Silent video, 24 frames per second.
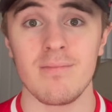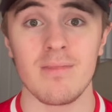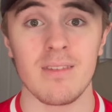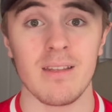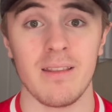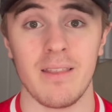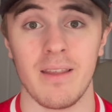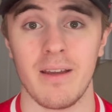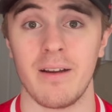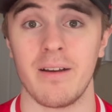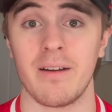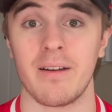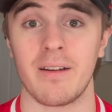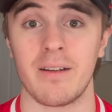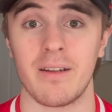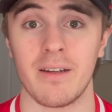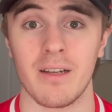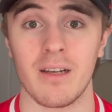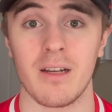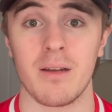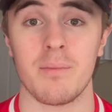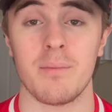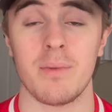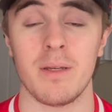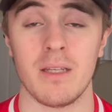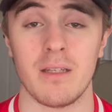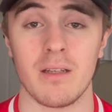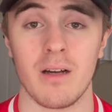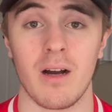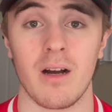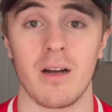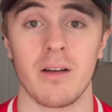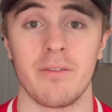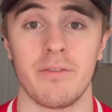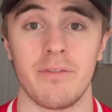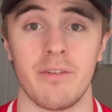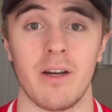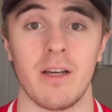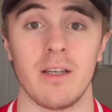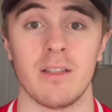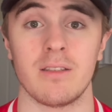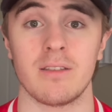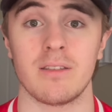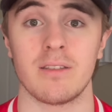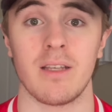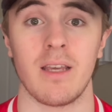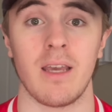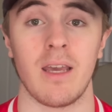they're going to be dogfights.